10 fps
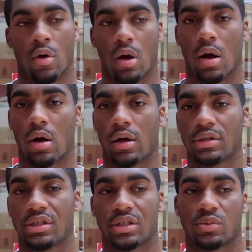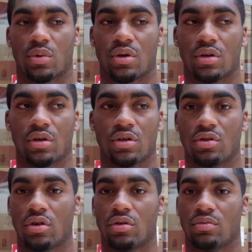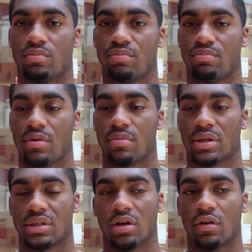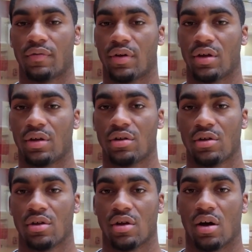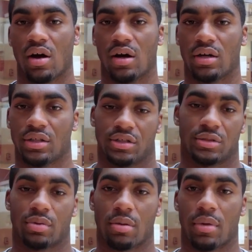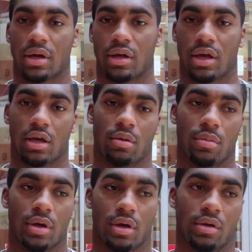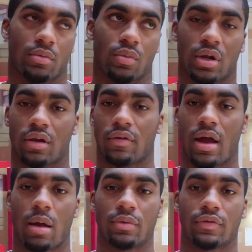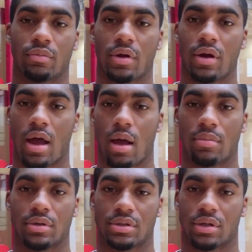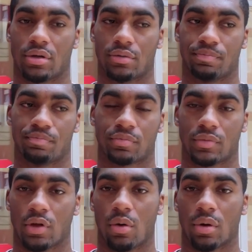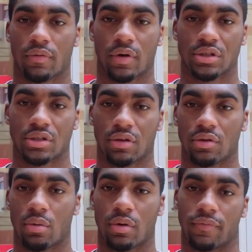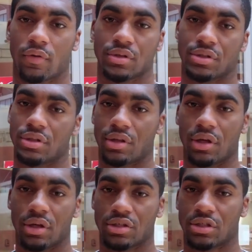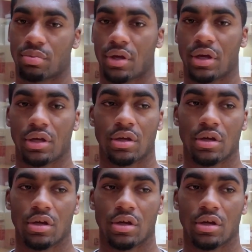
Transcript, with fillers: I just want to, you know, be myself and uh, just play my game, and whatever happens from there happens. Um, don't want to rush nothing, don't want to force anything. Just play